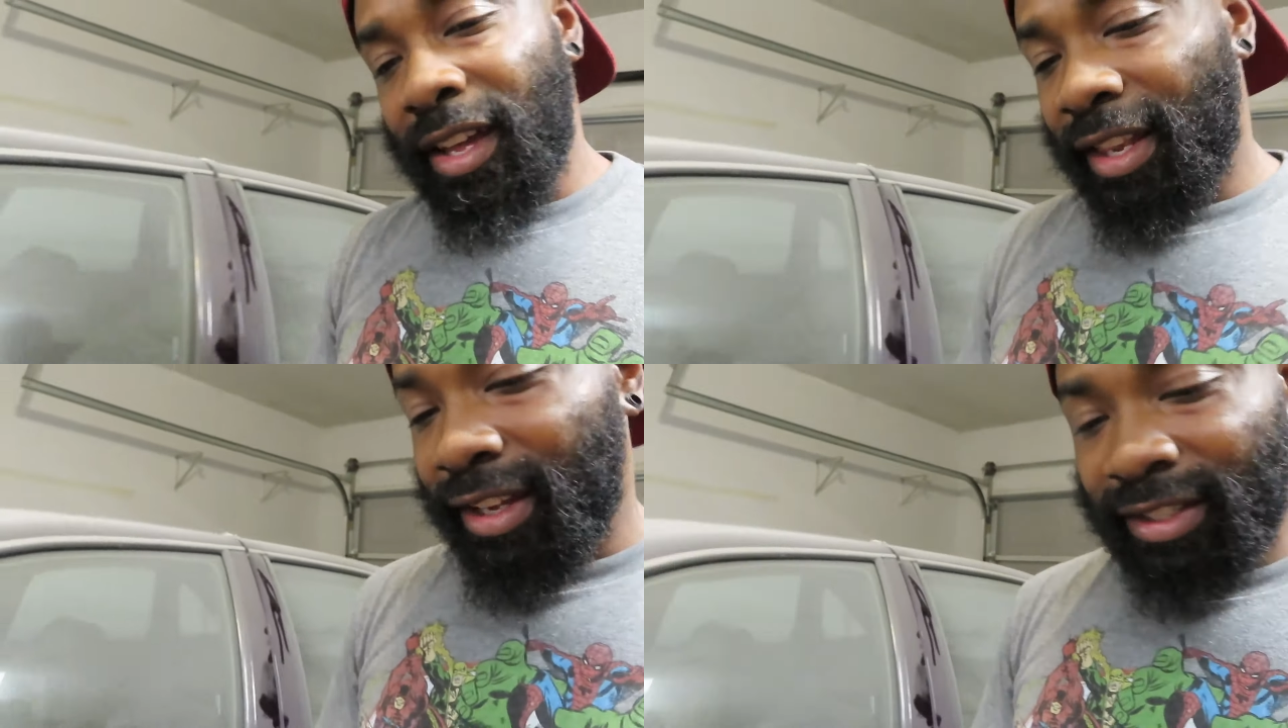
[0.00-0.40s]

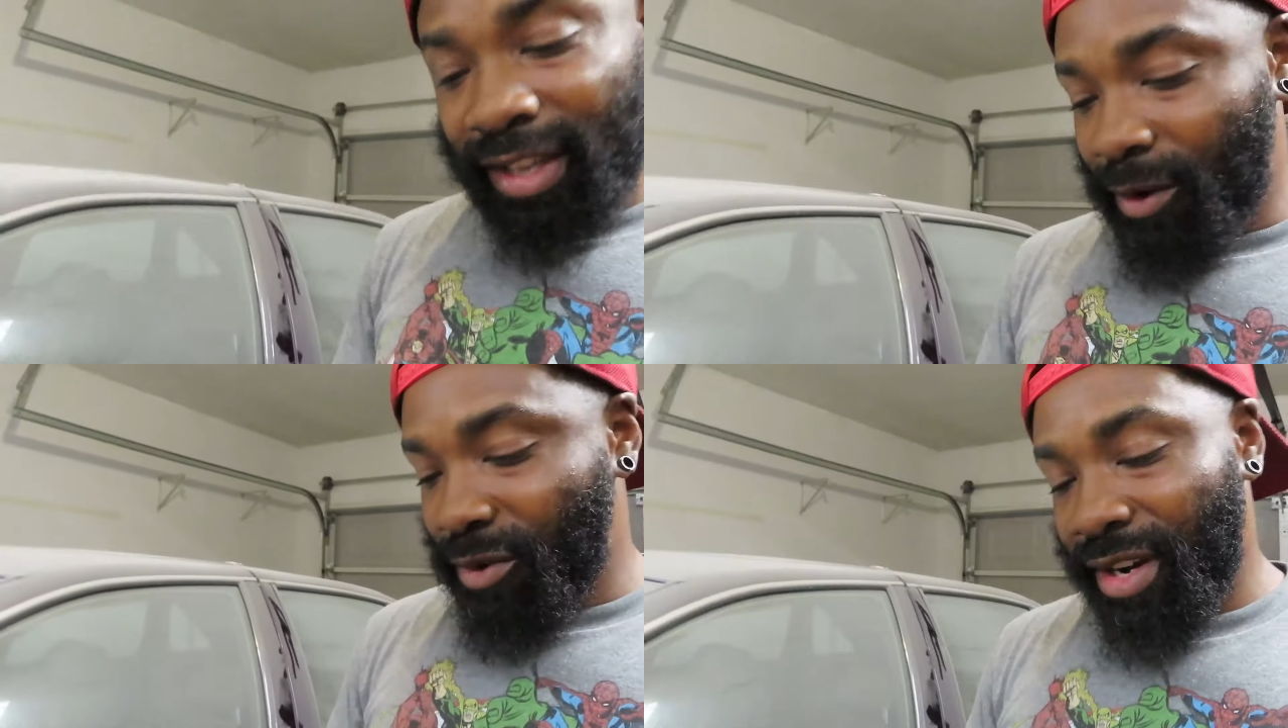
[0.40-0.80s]
I said,
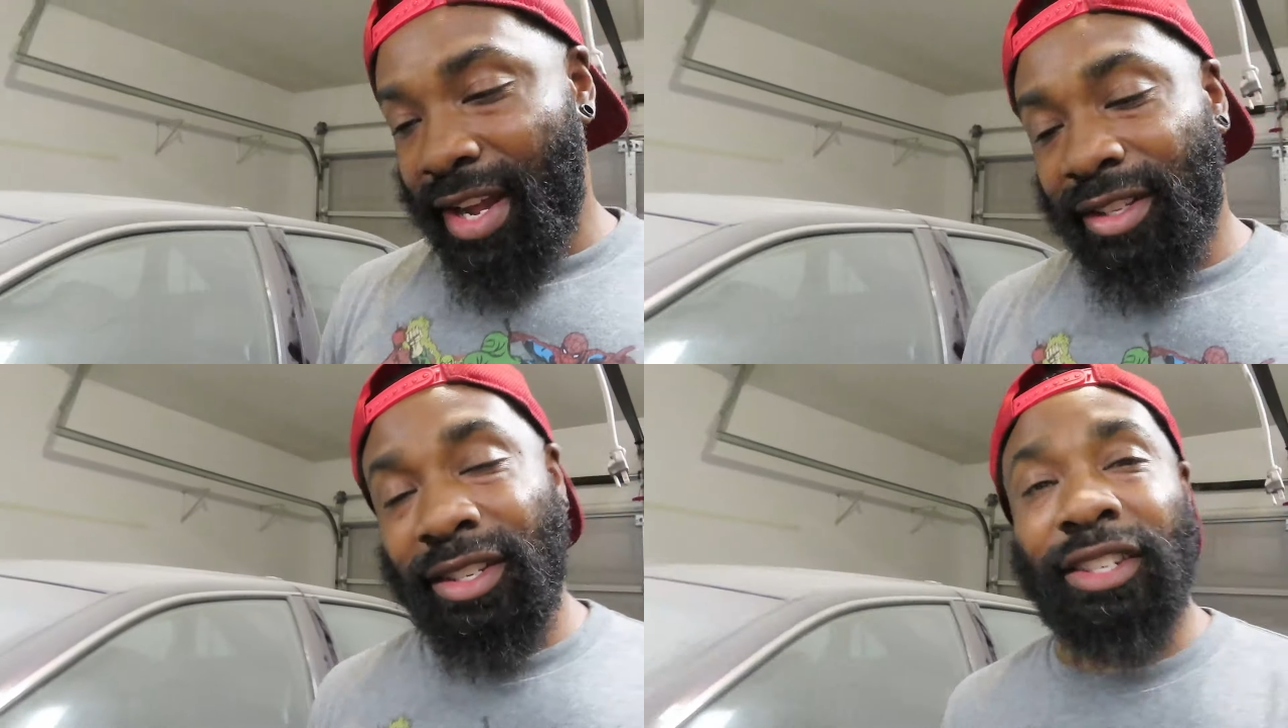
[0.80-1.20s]
I went
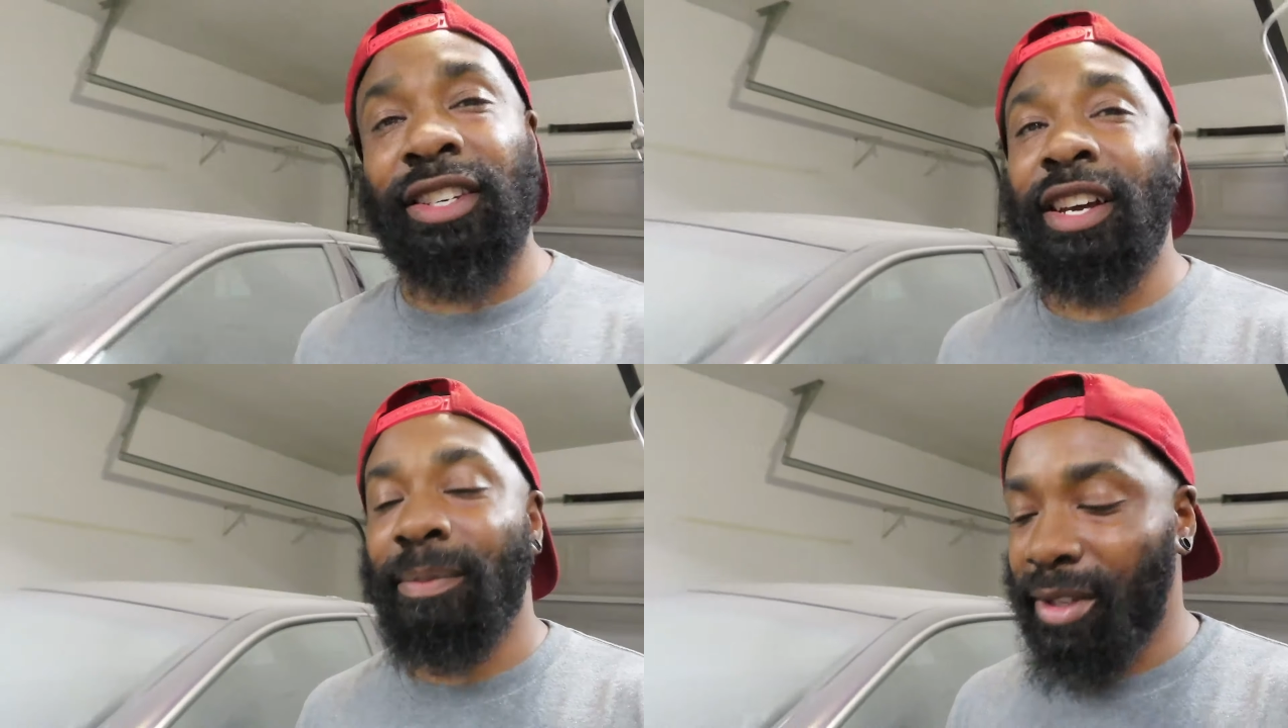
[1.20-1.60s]
down to the
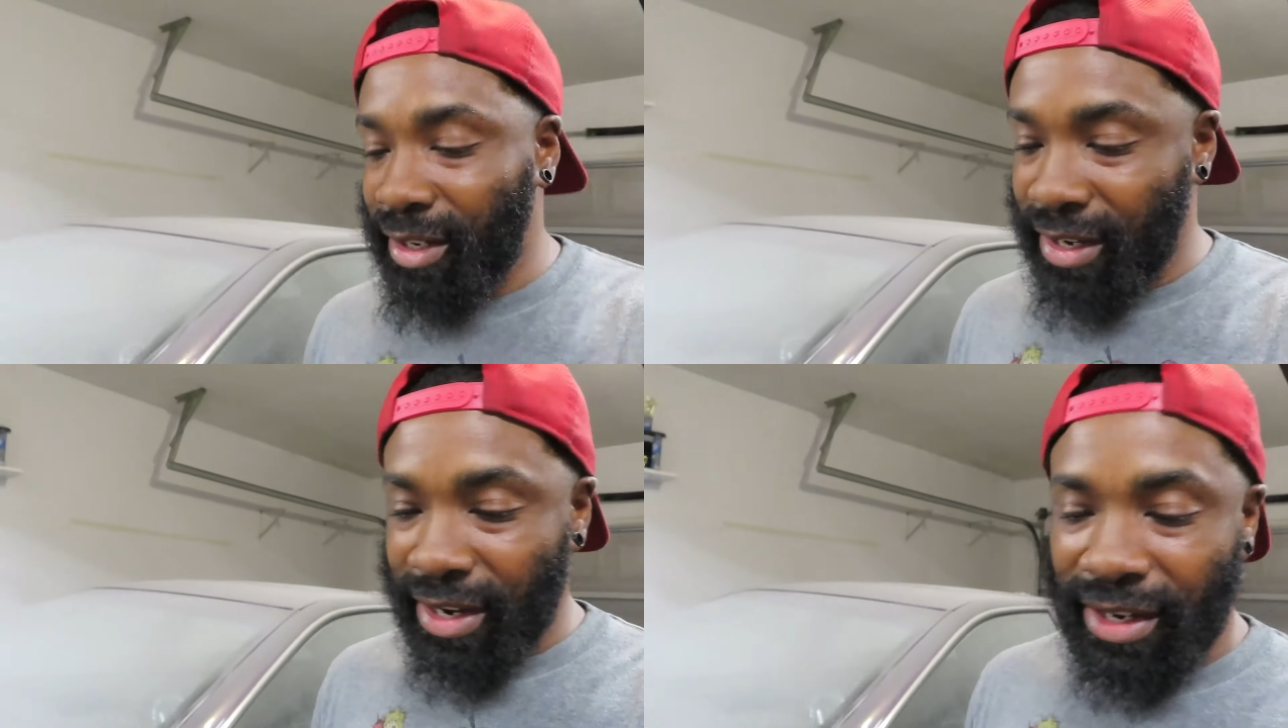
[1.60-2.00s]
shop the
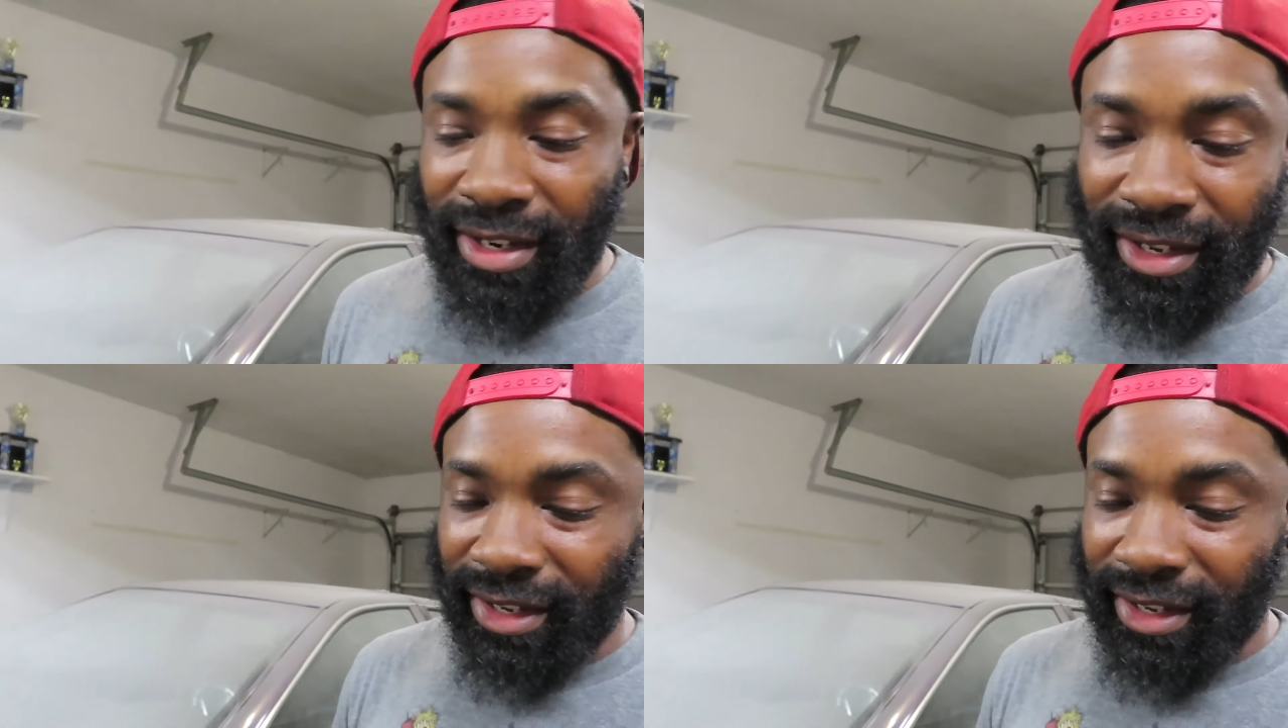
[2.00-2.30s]
other day.